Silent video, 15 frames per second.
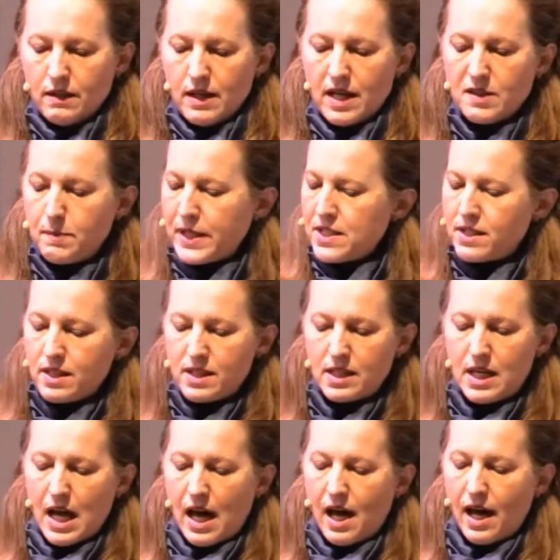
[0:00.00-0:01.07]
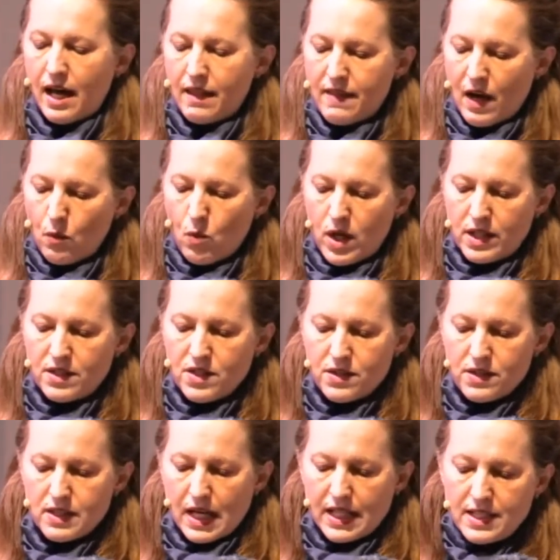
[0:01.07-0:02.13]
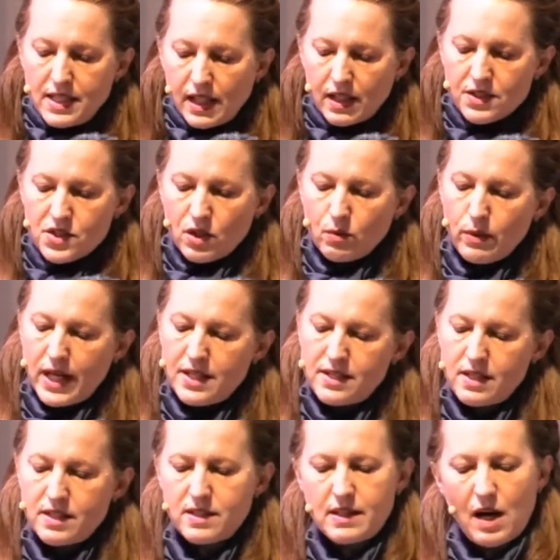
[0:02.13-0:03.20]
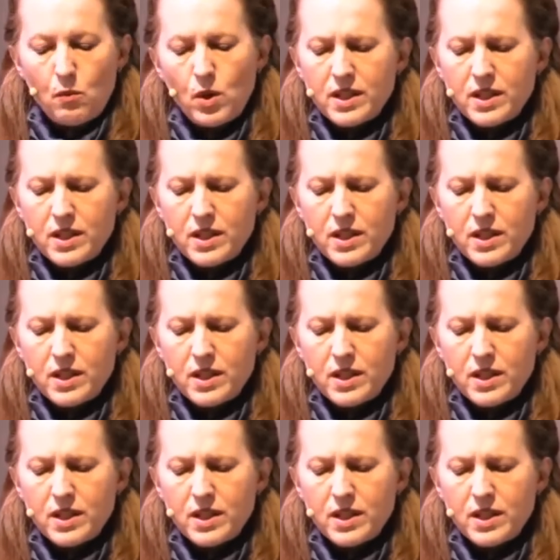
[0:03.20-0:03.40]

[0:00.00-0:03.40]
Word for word: has been to deny that one's ideas are racist, that